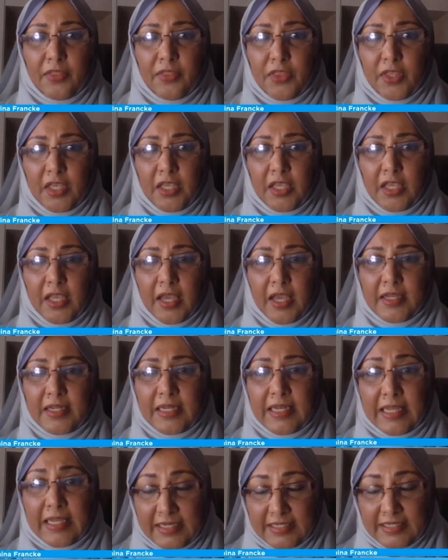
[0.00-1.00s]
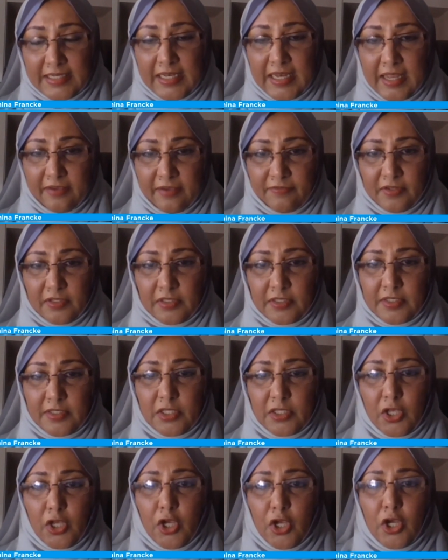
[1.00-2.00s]
the alert levels.
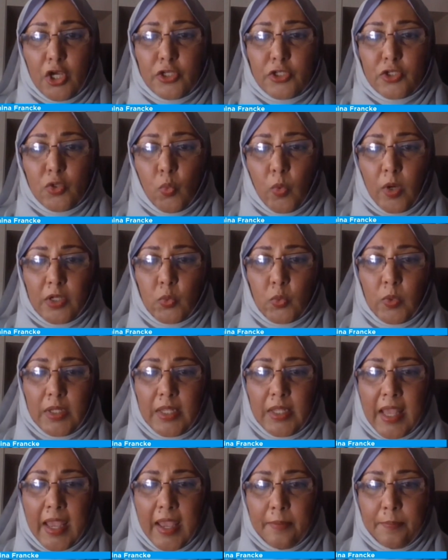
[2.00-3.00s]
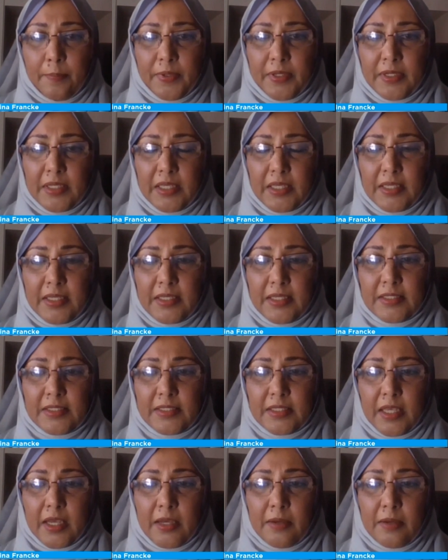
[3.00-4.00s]
So what will happen
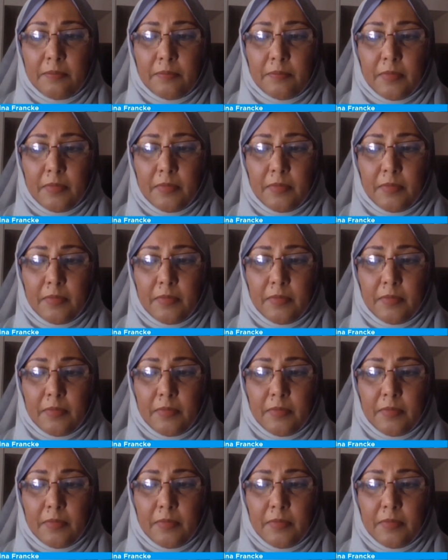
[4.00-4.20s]
is,